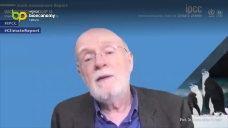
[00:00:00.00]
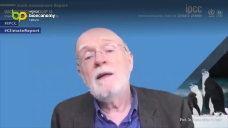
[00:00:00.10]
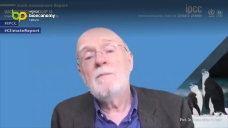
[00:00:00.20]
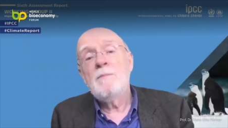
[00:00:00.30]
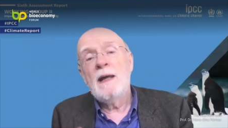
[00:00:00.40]

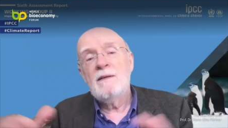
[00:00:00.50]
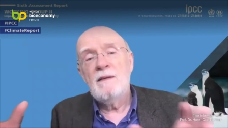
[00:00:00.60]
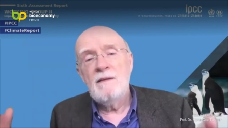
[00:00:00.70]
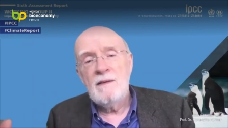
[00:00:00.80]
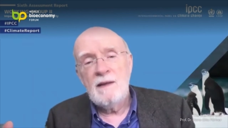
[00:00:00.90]
we
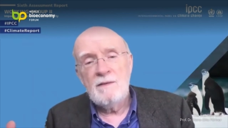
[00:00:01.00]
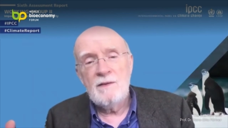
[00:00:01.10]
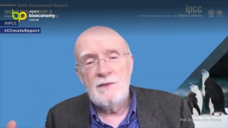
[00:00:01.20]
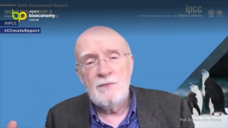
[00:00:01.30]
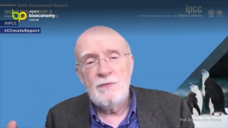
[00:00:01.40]
abandon the,
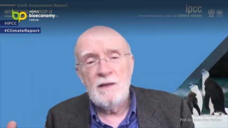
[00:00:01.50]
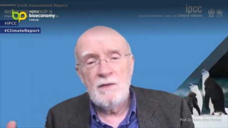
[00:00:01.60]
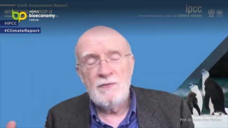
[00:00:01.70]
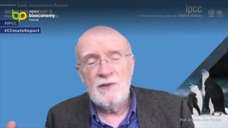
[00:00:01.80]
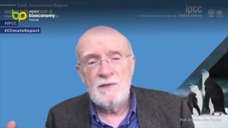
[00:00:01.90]
the sphere
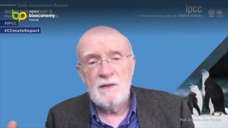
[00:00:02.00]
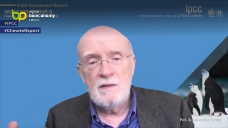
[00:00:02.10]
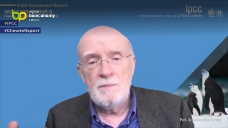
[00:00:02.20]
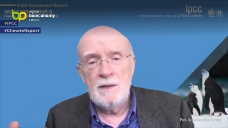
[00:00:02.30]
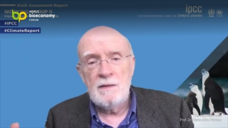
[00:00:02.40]
of
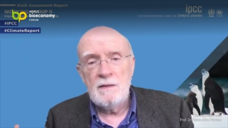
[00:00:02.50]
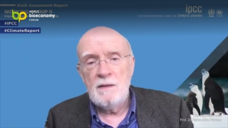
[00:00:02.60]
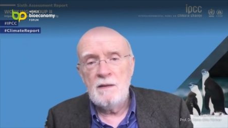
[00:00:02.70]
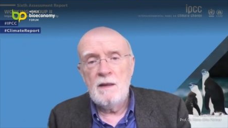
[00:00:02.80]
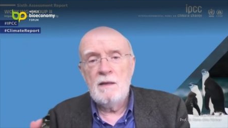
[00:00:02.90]

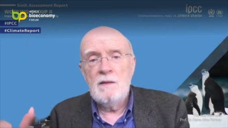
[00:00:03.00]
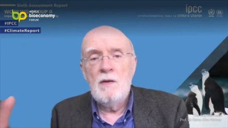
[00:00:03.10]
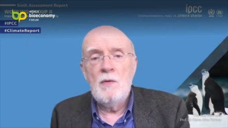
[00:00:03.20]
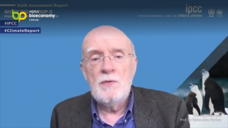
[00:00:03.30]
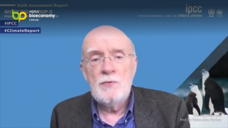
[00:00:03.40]
sustainability and
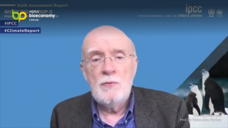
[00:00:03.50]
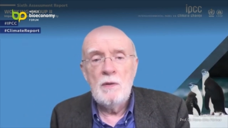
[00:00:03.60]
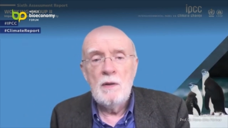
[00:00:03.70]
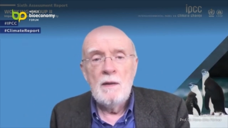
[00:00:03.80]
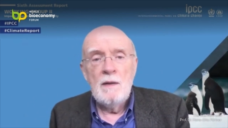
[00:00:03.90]
go
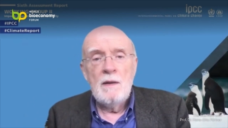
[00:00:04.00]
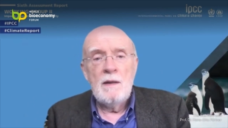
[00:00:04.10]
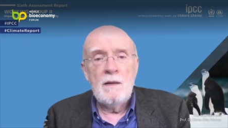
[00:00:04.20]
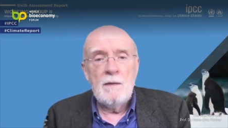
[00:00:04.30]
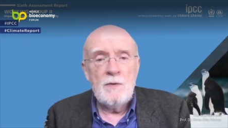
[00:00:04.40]
to
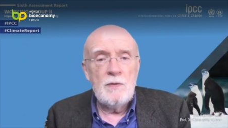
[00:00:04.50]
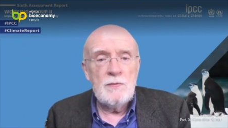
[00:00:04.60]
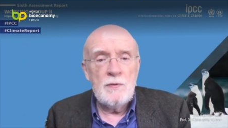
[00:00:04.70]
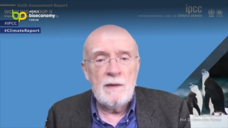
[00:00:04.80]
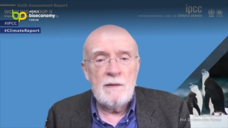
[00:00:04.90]
uh, go
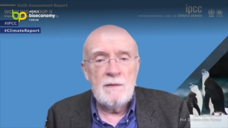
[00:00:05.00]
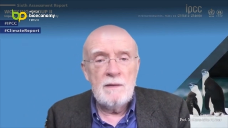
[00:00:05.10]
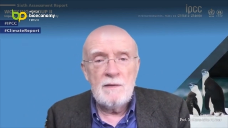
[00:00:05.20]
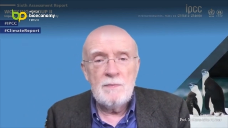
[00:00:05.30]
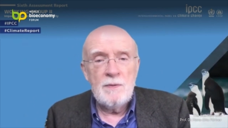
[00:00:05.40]
to ex
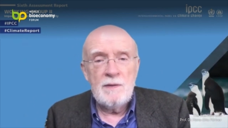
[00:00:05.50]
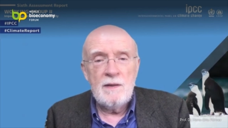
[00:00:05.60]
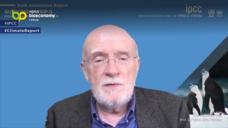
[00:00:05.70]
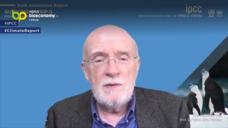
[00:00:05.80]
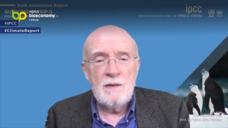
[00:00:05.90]

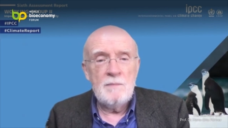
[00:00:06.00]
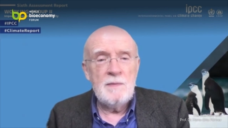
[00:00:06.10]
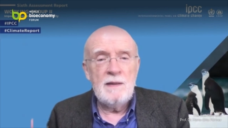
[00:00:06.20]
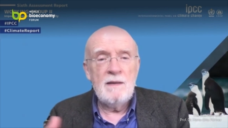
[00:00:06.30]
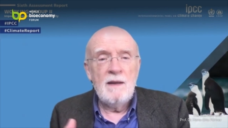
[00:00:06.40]
exploitation. I
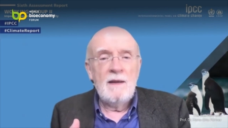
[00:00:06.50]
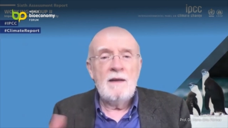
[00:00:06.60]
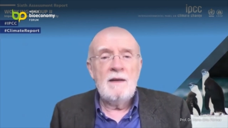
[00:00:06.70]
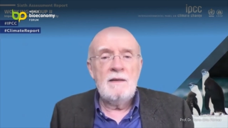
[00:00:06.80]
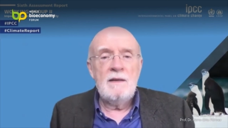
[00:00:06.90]
mean,
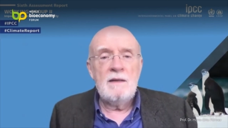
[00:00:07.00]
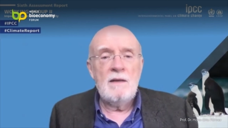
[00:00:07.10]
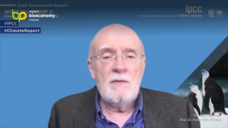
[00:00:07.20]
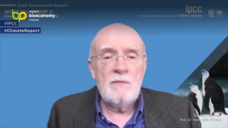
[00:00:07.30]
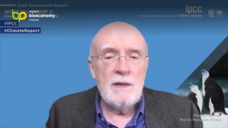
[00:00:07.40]
cutting
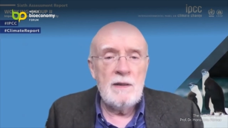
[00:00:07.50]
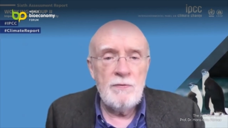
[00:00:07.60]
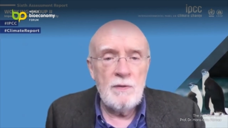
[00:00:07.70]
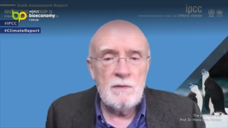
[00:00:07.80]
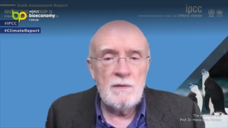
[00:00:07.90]
down
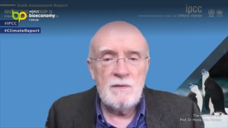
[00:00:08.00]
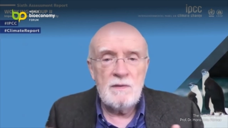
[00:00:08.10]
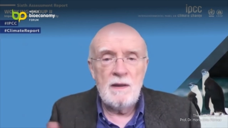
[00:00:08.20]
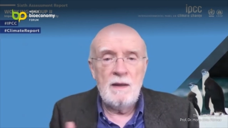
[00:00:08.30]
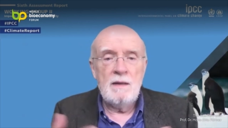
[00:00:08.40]

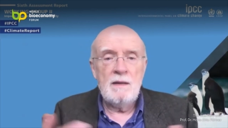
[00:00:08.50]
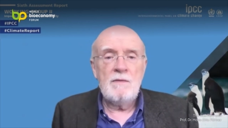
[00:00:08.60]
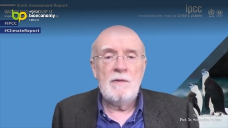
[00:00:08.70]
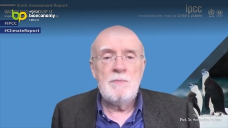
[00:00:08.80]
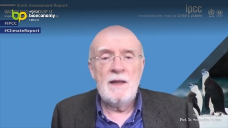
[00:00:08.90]
rainforests and
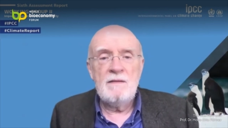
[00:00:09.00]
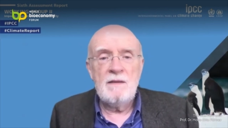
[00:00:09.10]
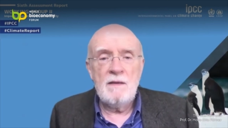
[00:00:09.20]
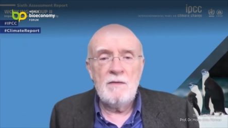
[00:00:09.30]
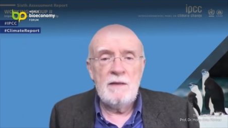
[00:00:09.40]

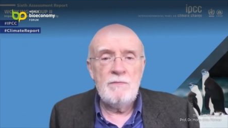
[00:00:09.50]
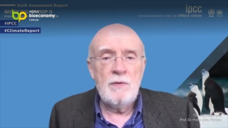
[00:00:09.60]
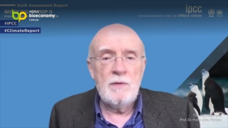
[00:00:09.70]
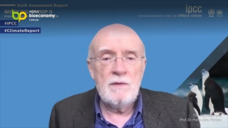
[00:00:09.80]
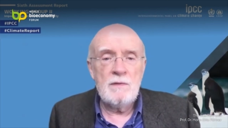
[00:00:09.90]
replacing
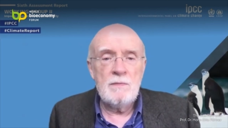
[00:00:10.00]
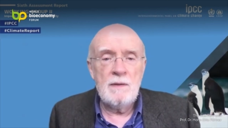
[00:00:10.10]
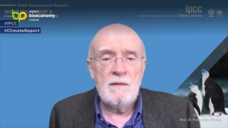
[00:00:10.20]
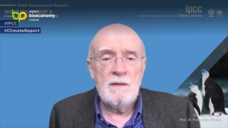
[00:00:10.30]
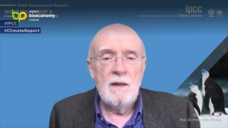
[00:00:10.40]
rainforests
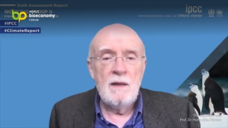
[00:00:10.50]
with